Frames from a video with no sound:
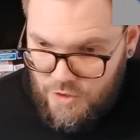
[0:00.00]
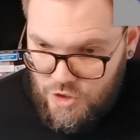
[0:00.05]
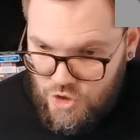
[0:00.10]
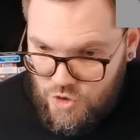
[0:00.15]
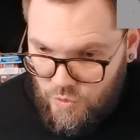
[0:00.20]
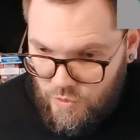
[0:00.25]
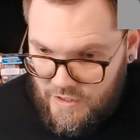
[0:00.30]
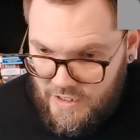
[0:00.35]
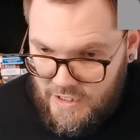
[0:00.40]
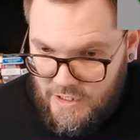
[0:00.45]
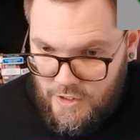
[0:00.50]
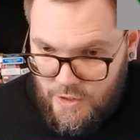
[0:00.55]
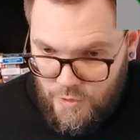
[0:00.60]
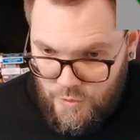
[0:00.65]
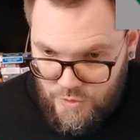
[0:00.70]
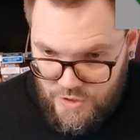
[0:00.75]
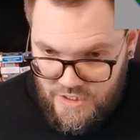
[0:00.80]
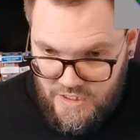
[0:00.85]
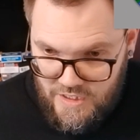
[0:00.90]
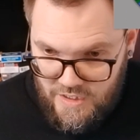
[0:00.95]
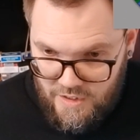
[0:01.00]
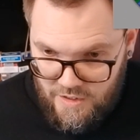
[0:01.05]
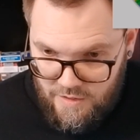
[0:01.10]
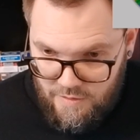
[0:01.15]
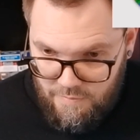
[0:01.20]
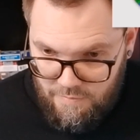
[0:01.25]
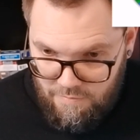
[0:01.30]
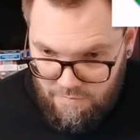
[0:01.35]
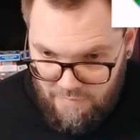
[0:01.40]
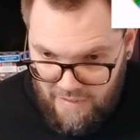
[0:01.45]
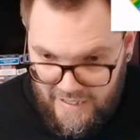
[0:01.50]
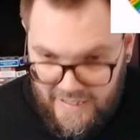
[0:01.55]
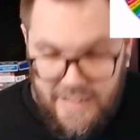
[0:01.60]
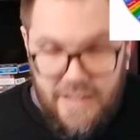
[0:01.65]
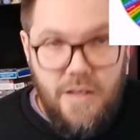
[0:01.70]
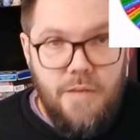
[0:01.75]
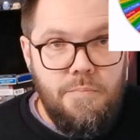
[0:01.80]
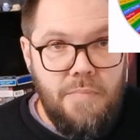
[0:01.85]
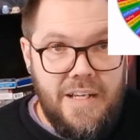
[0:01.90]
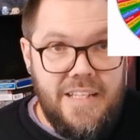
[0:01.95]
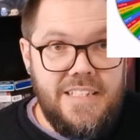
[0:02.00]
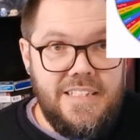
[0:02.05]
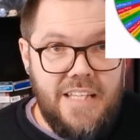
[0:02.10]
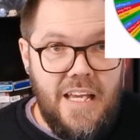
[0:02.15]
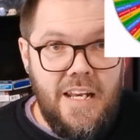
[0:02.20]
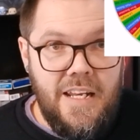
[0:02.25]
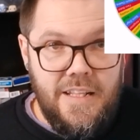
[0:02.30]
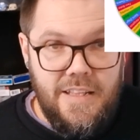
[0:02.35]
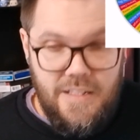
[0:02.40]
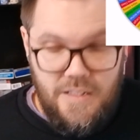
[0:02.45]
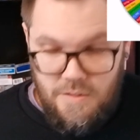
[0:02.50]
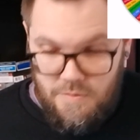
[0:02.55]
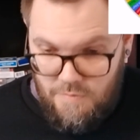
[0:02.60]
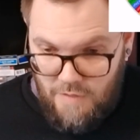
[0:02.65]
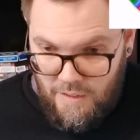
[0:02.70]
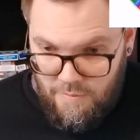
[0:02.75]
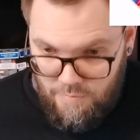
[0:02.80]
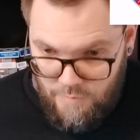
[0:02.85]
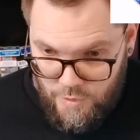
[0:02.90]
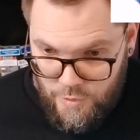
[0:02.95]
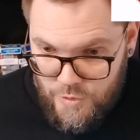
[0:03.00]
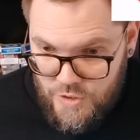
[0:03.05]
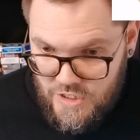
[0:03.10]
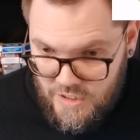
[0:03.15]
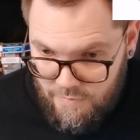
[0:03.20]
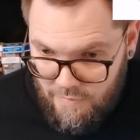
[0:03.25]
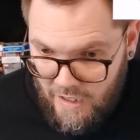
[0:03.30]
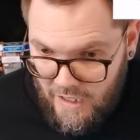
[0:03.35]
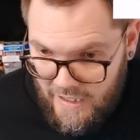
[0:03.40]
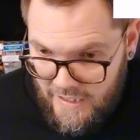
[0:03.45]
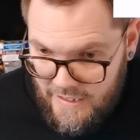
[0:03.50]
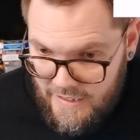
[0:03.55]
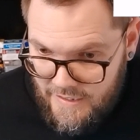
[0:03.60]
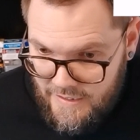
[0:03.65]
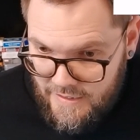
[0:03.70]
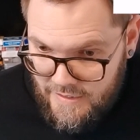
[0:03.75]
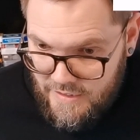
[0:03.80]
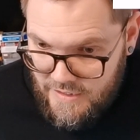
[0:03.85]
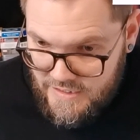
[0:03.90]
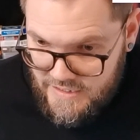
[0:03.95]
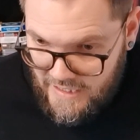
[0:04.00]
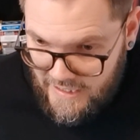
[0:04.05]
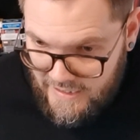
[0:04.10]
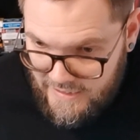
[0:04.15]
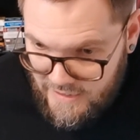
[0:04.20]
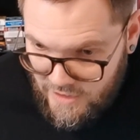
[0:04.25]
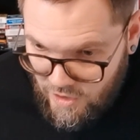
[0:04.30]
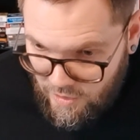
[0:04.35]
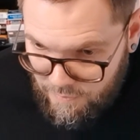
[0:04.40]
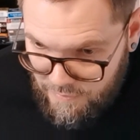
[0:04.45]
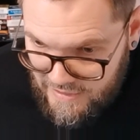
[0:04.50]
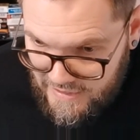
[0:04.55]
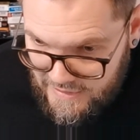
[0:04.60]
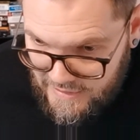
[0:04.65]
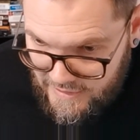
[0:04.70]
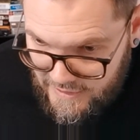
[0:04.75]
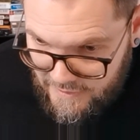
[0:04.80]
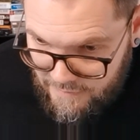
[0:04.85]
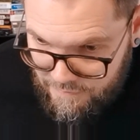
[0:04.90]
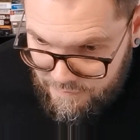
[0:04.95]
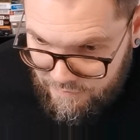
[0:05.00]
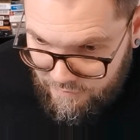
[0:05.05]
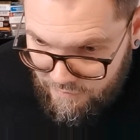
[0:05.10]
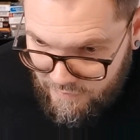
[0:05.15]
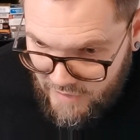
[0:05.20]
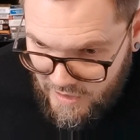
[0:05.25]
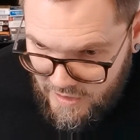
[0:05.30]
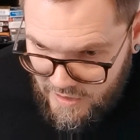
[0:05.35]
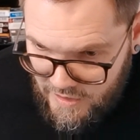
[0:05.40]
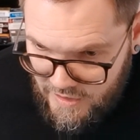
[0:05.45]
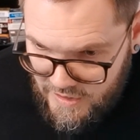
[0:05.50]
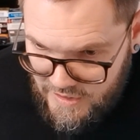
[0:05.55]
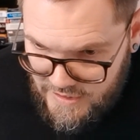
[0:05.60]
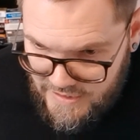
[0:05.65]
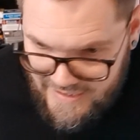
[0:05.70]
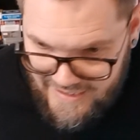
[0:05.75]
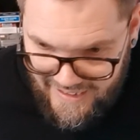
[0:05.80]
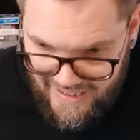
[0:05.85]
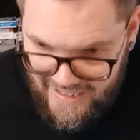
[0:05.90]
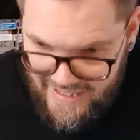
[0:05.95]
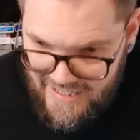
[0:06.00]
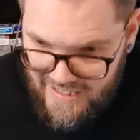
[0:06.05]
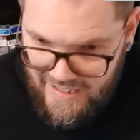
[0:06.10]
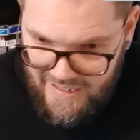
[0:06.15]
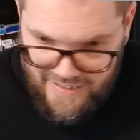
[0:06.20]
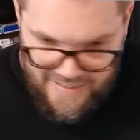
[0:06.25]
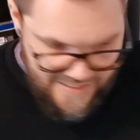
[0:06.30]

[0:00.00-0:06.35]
but surely losing my sanity. I'm losing my sanity completely. Zaya